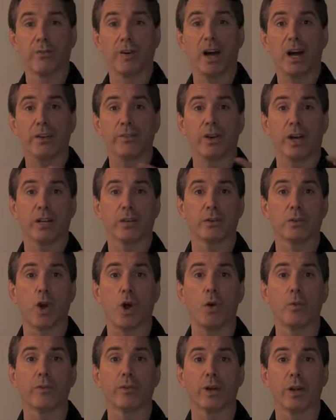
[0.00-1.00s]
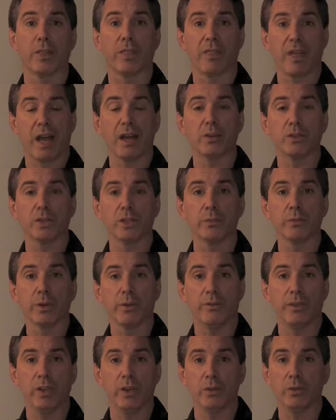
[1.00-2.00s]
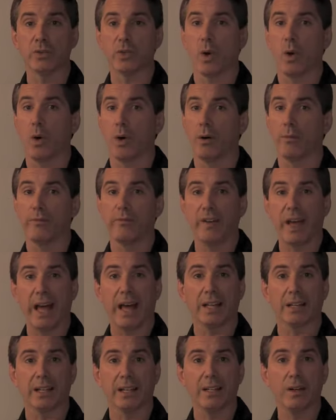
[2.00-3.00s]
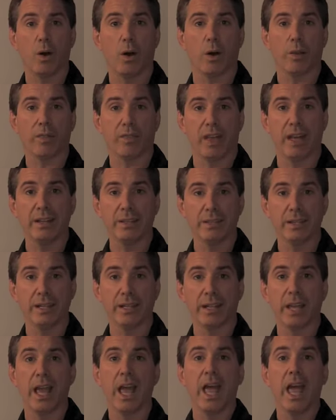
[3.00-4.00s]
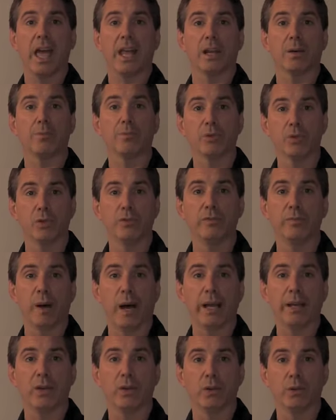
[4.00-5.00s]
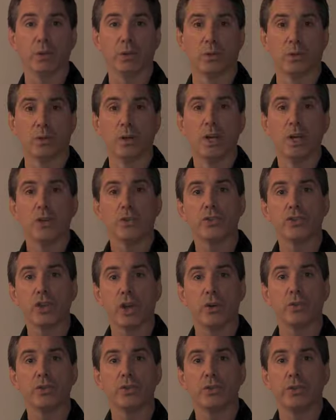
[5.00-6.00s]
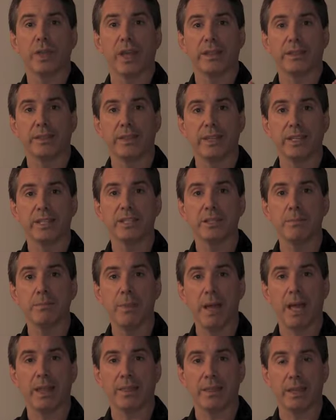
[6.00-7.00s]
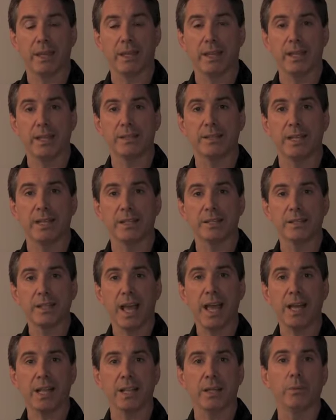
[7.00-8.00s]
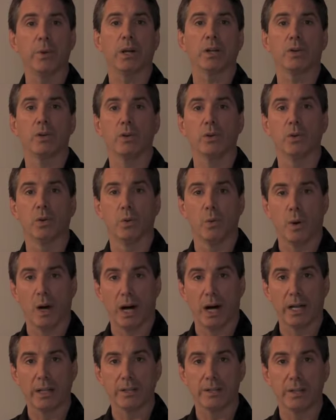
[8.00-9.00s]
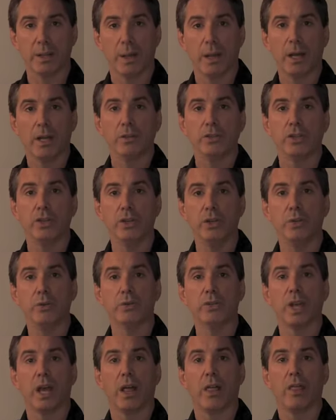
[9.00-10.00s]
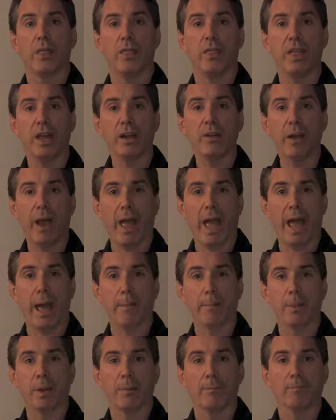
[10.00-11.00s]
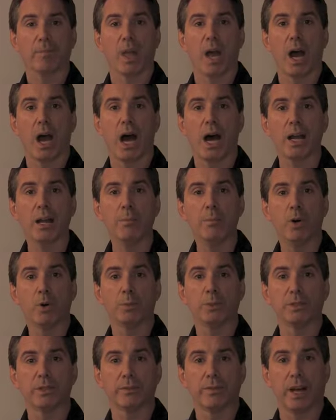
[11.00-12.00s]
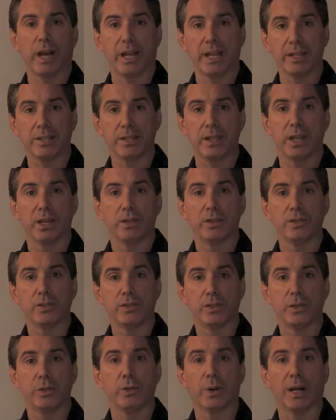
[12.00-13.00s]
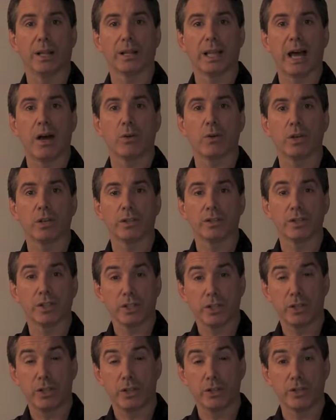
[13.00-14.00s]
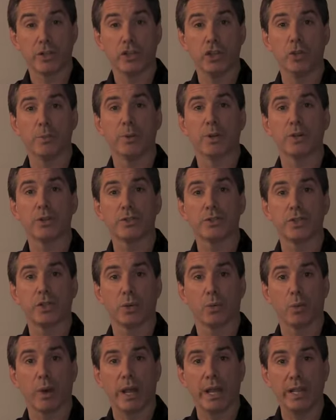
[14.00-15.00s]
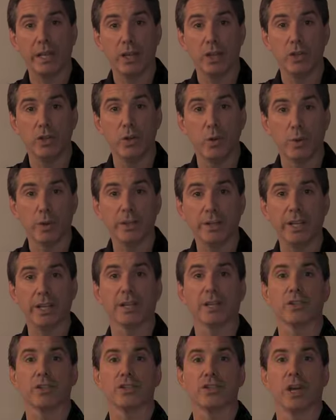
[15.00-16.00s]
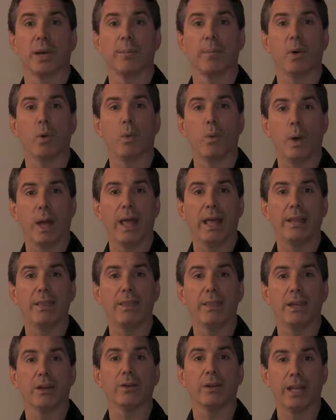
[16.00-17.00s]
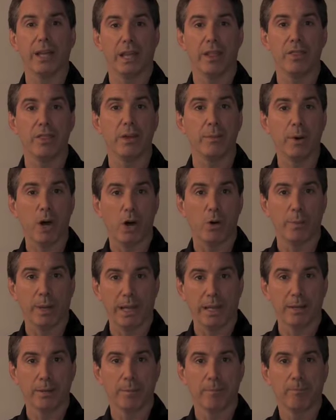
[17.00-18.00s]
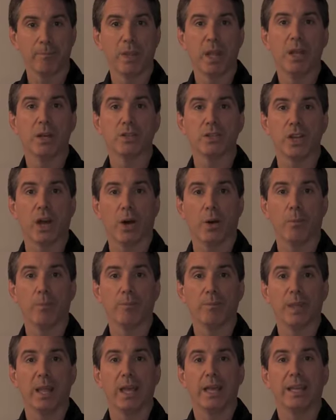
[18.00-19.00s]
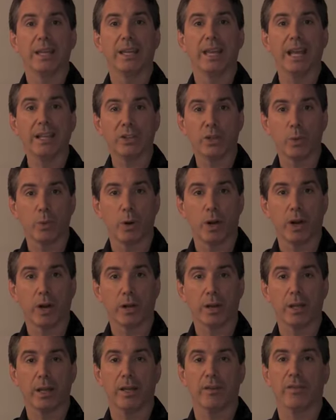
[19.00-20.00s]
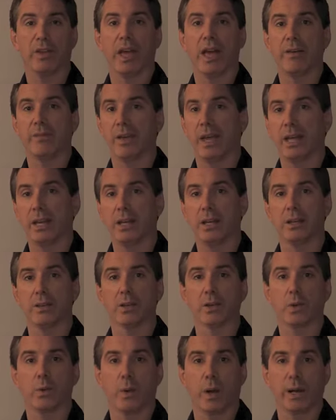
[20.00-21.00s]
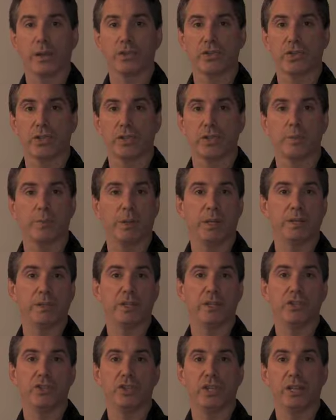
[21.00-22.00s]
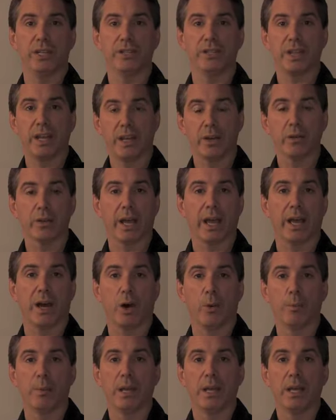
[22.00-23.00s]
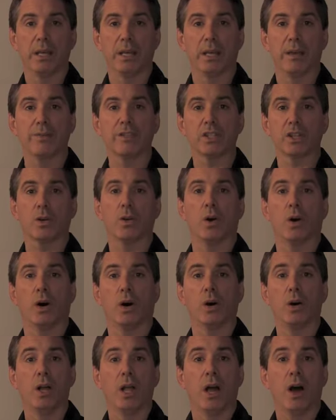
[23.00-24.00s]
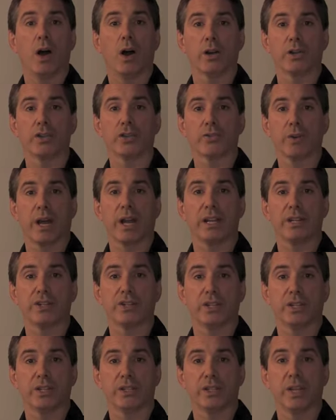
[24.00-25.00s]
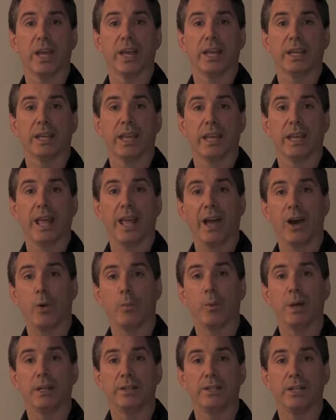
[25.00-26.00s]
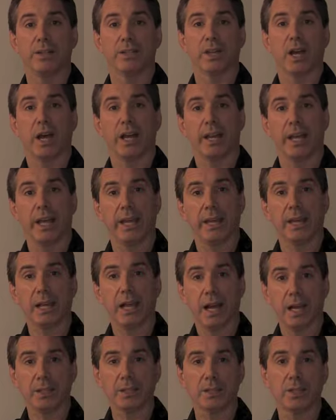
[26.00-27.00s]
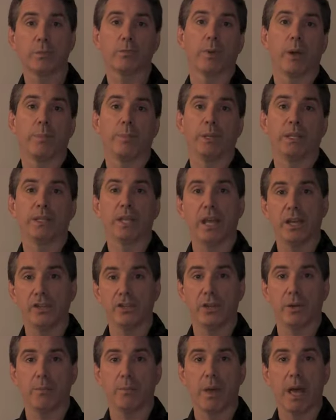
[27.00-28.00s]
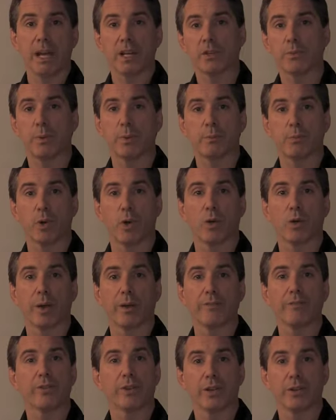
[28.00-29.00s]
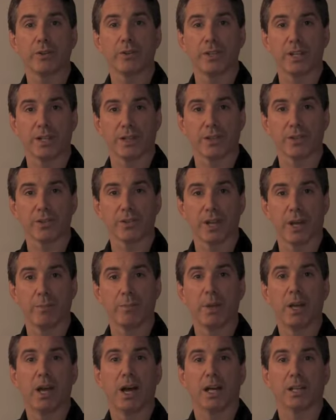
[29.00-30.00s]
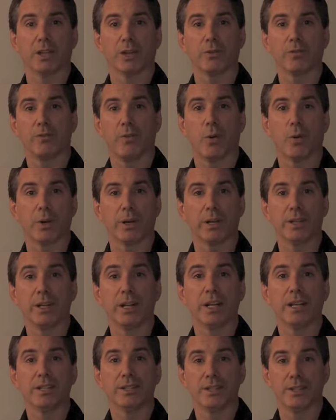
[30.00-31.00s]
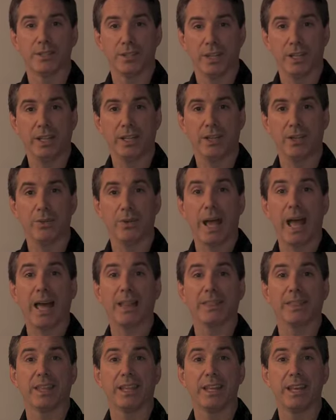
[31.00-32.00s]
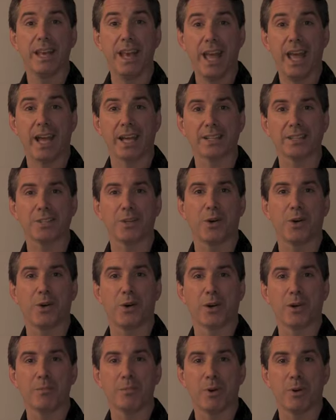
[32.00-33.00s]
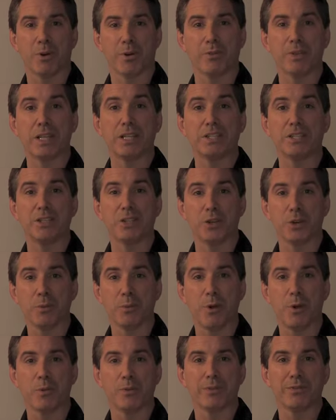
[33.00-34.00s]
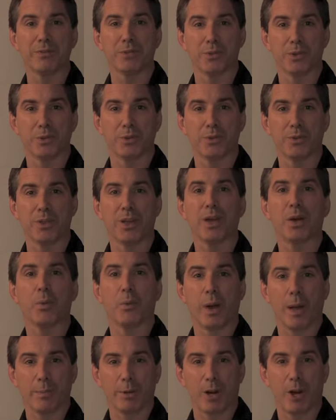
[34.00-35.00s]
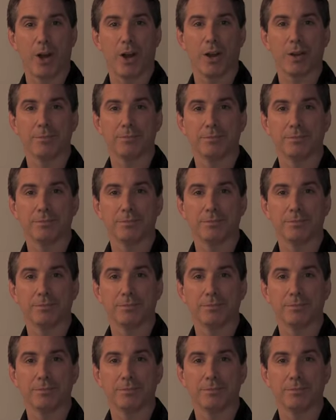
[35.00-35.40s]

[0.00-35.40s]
500, over 1,000 reviews, all valid, authentic, and approved by Google, shows you that this method is exactly what Google wants, to use their app on a mobile device to allow consumers to rate your dealership when they're in the moment. So, get to work. If you have any other questions, PCG is here to help. Give us a call. Our strategists can help design a custom reputation management program for your dealership. I look forward to seeing you at the next Automotive Zero Moment of Truth webinar.